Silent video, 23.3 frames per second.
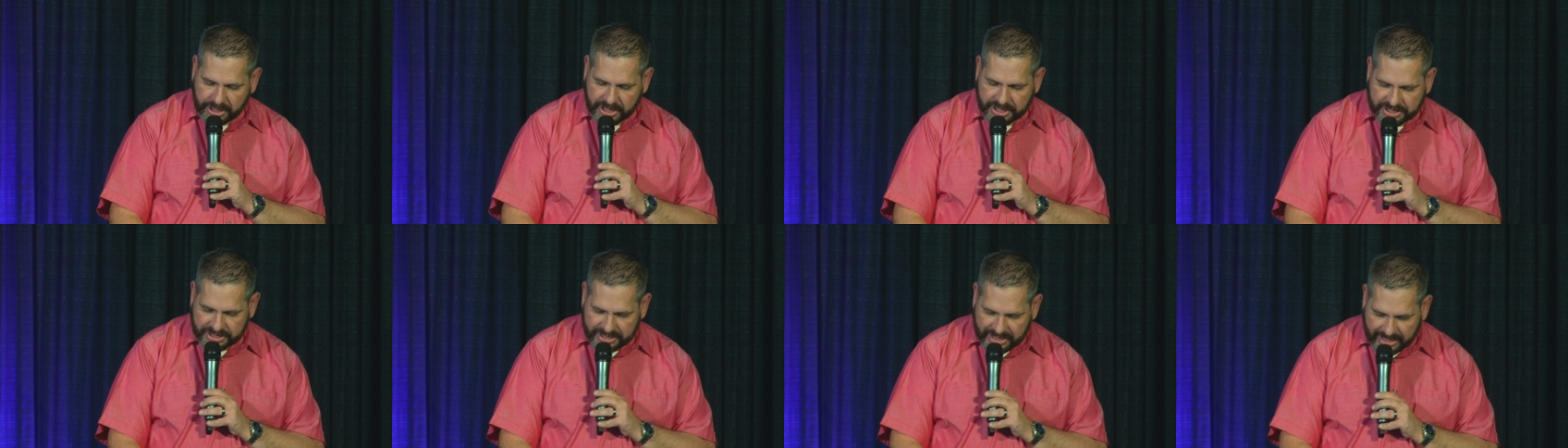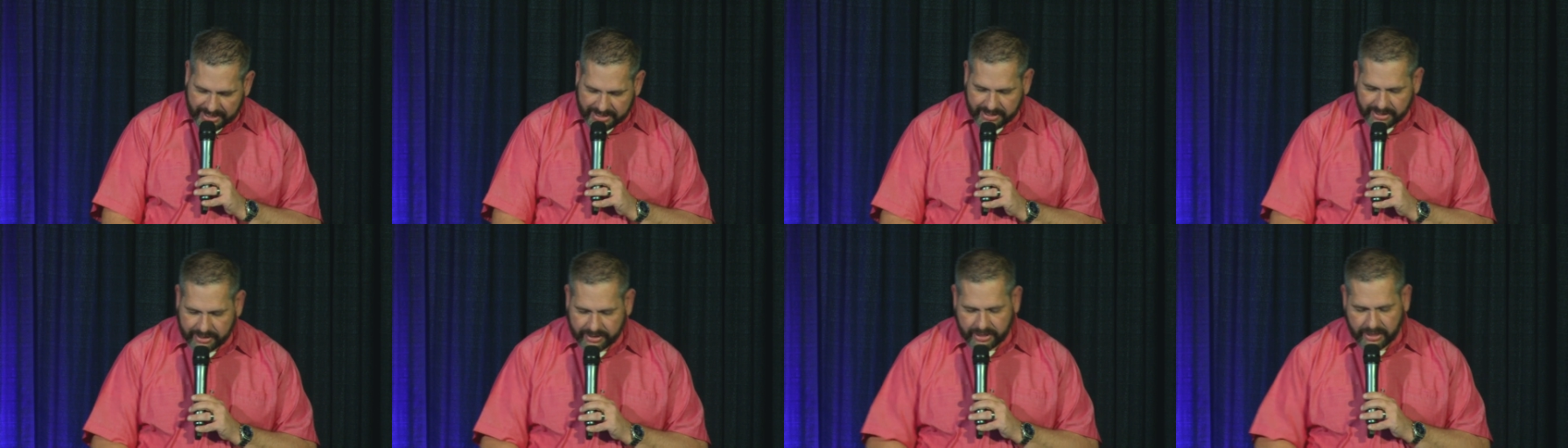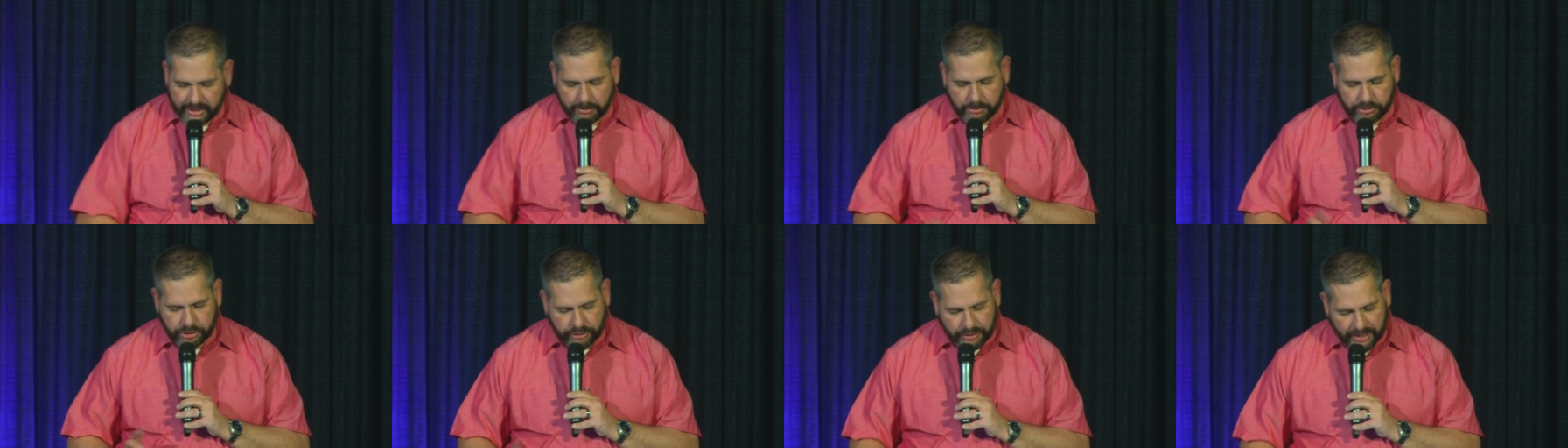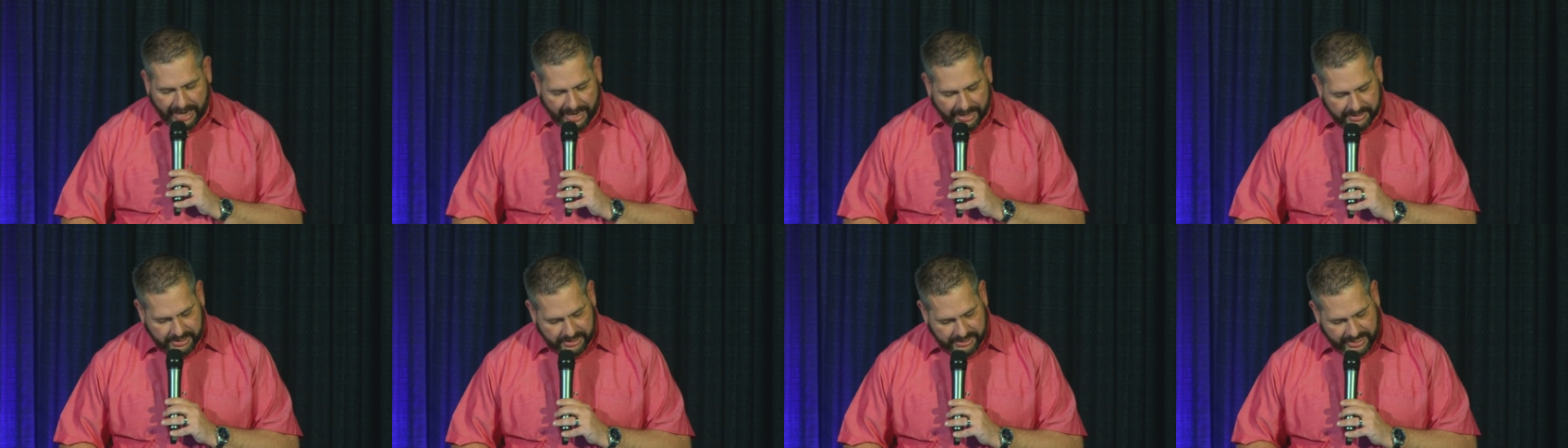But he said to them, Do
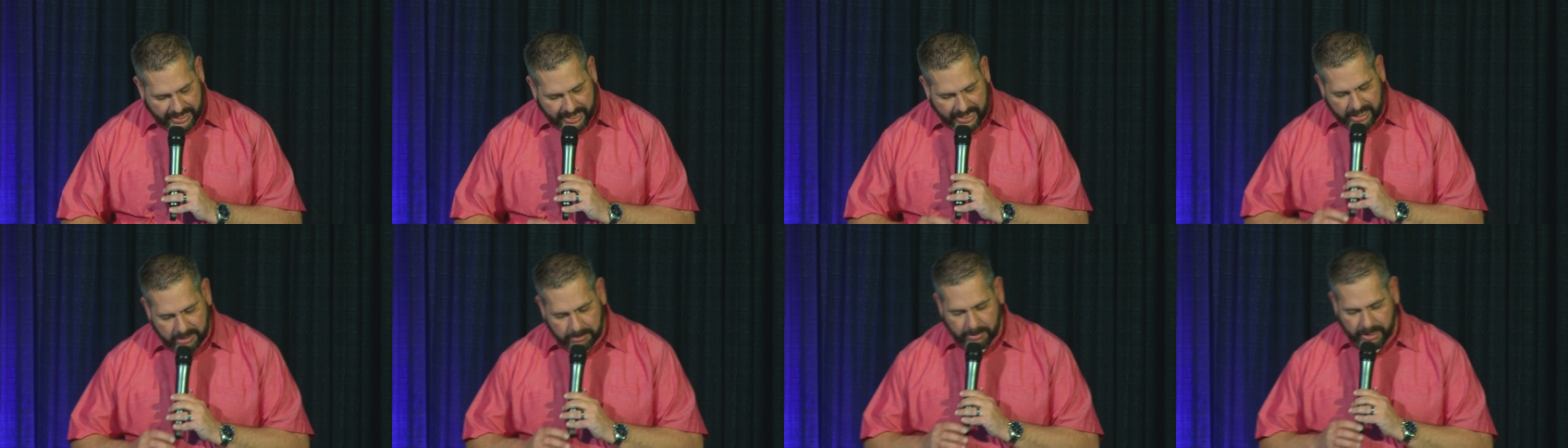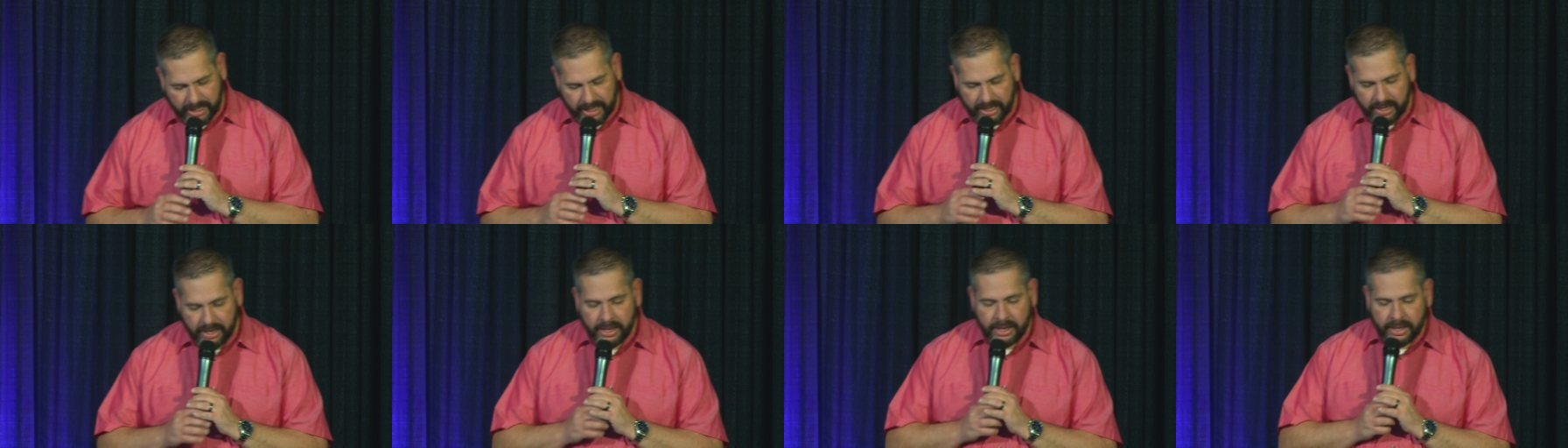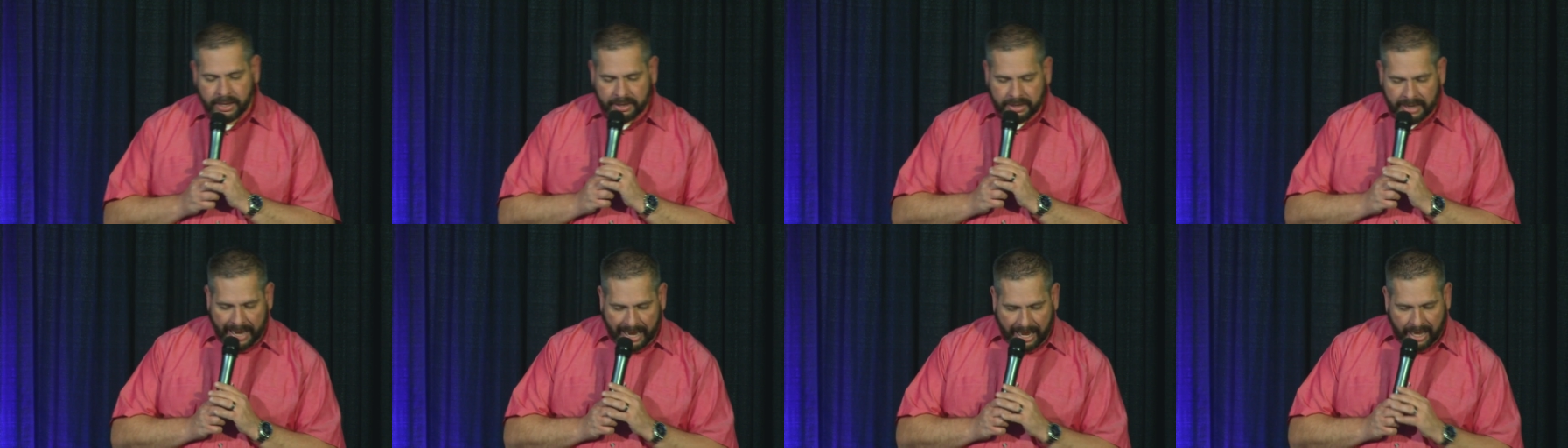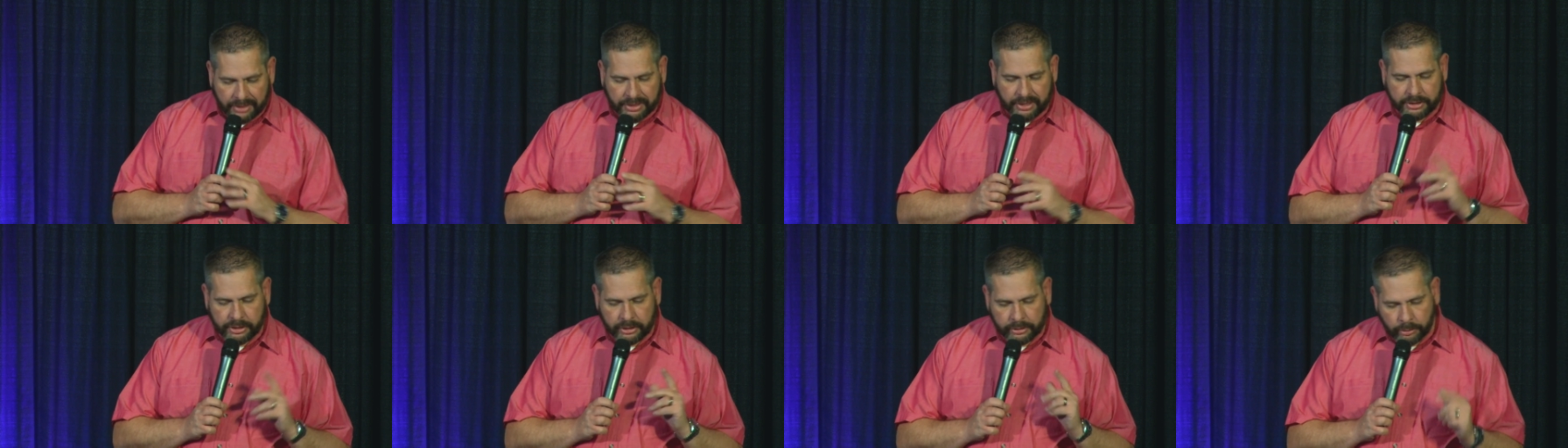not detain me.
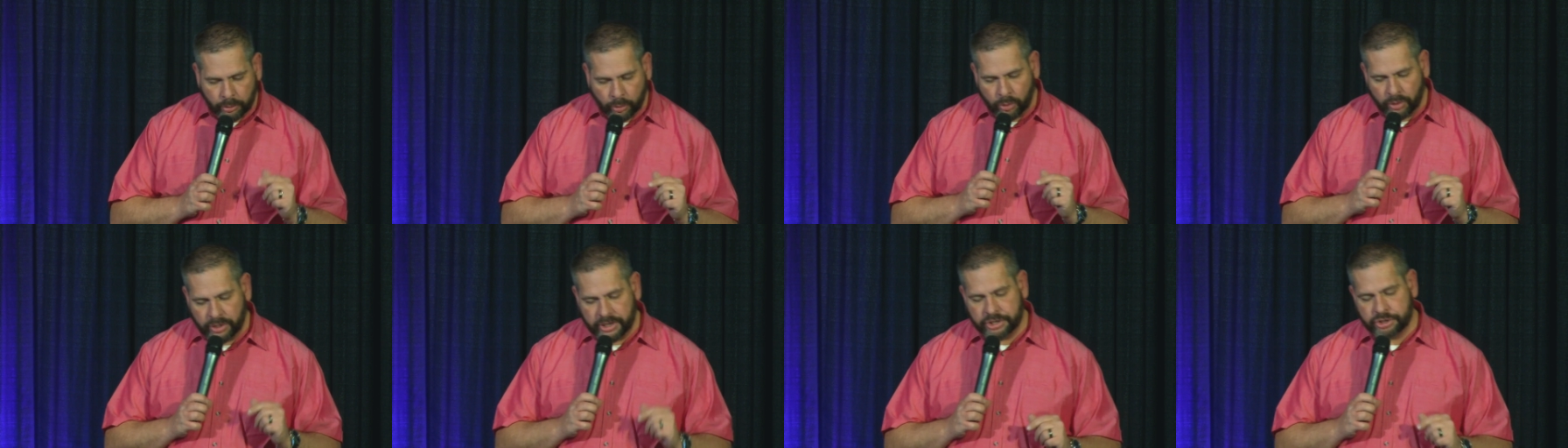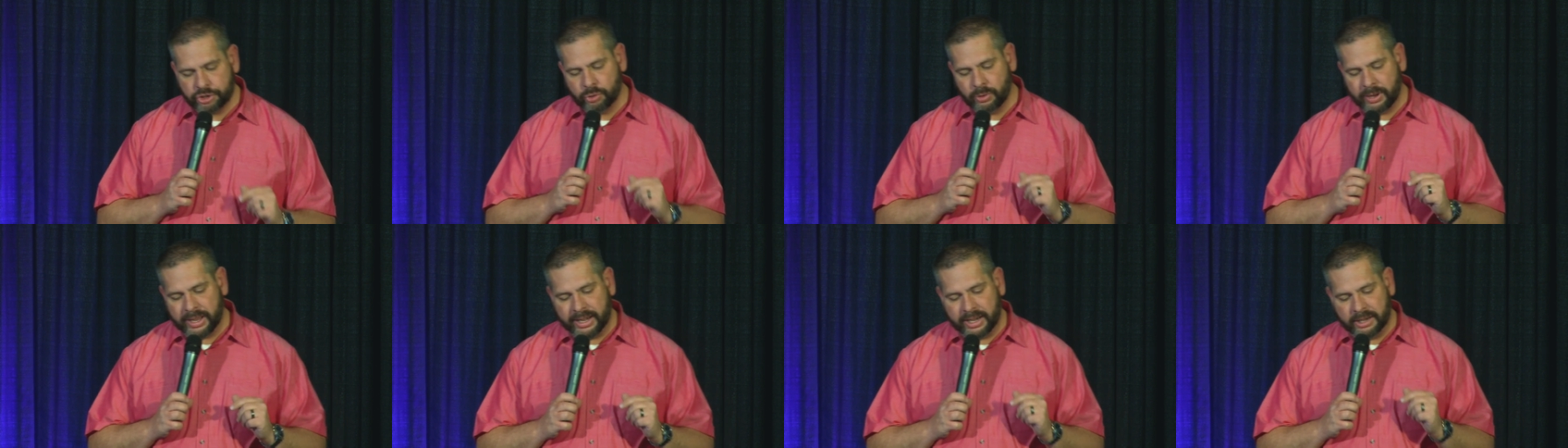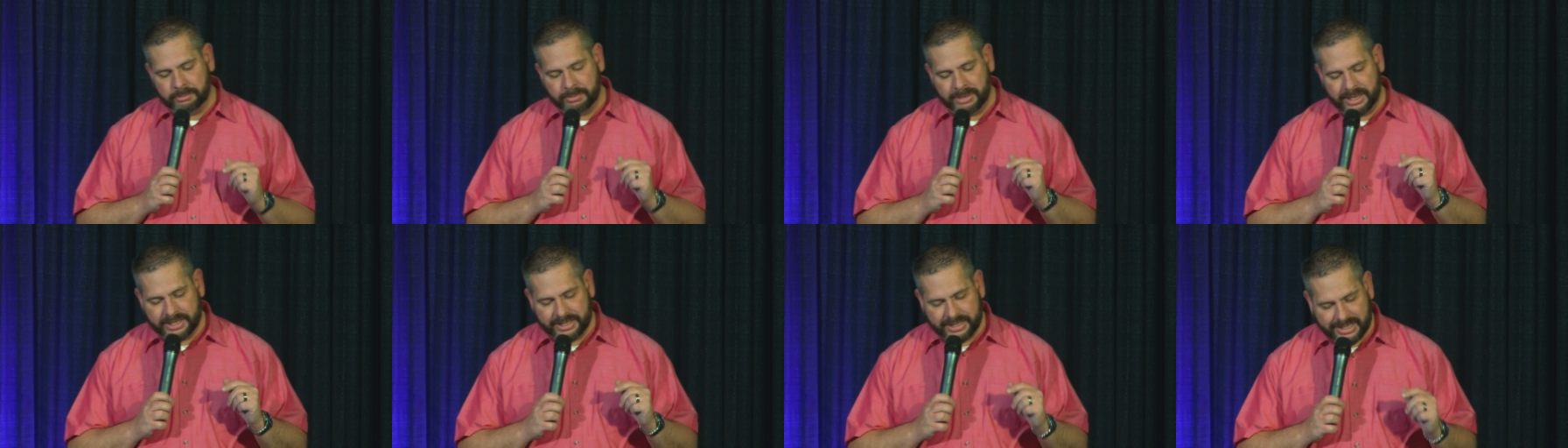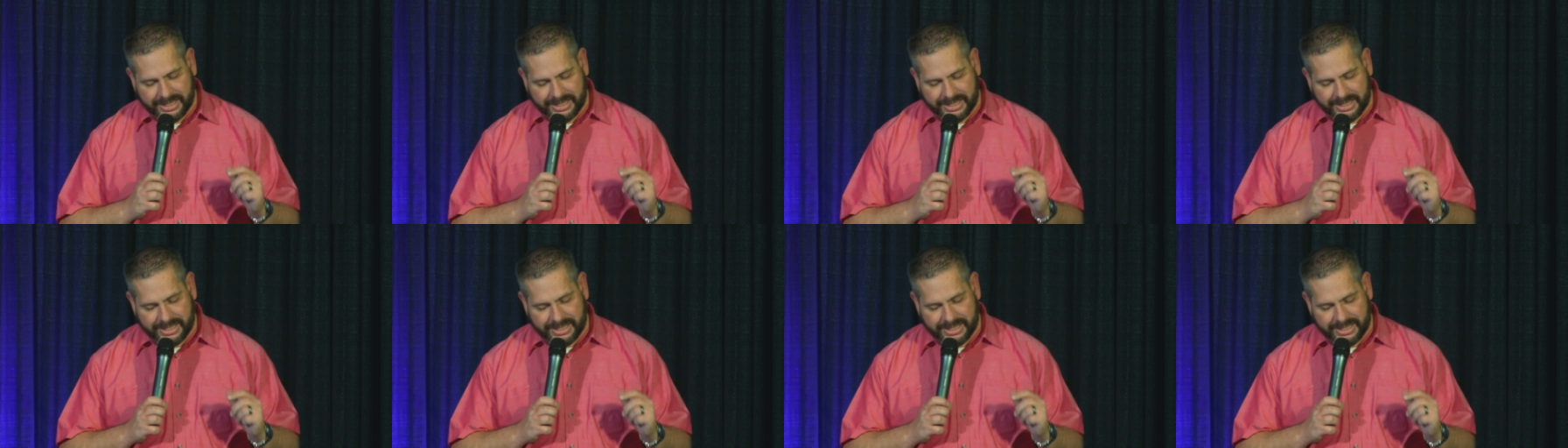Now that the Lord has granted me